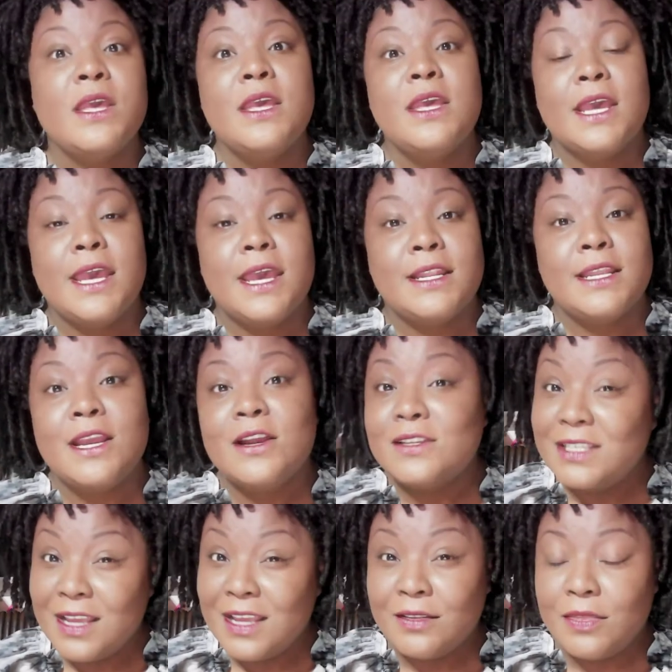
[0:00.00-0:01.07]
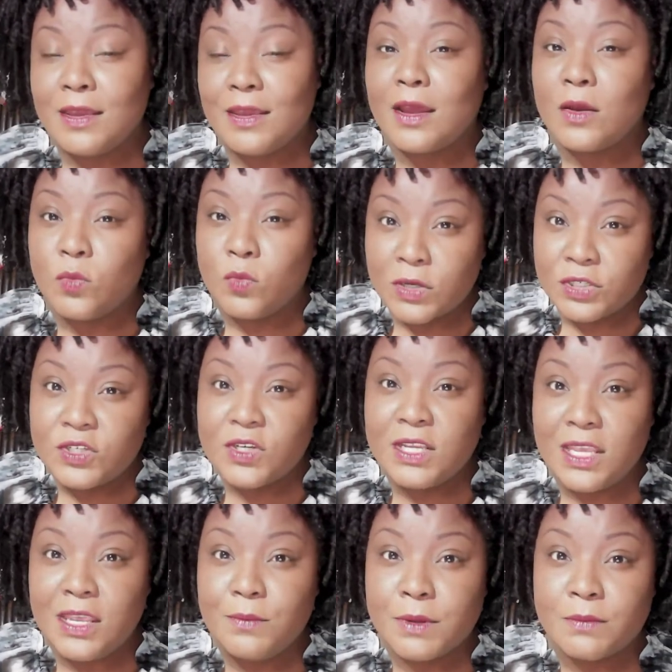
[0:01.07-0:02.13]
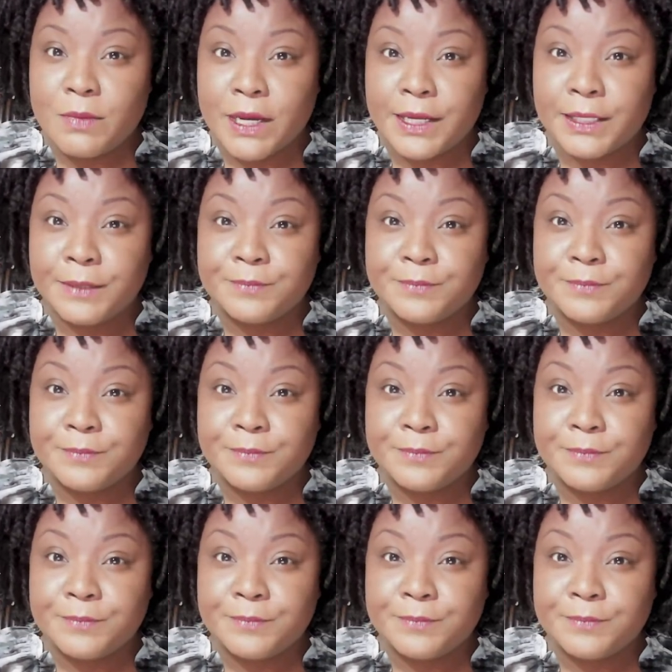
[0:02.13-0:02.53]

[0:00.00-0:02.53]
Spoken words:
And here's the other thing I want you to keep in mind.